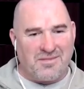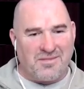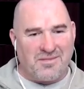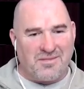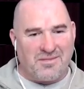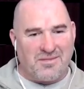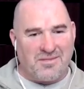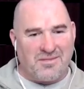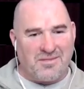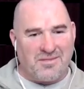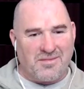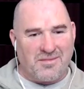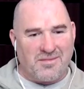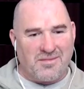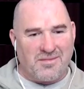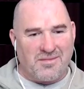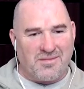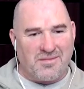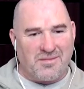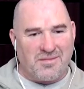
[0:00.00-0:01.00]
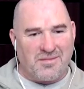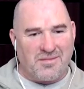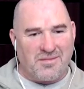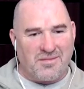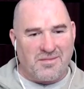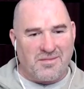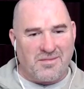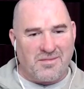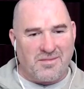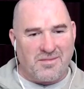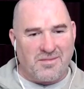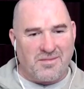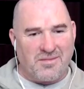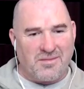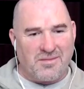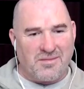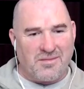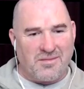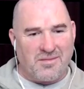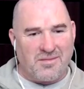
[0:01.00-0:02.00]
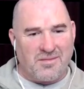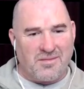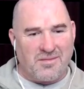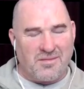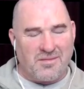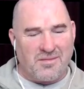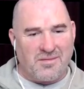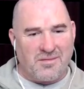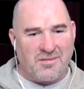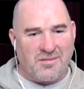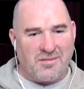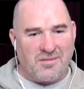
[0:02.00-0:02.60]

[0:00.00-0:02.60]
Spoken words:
[no speech]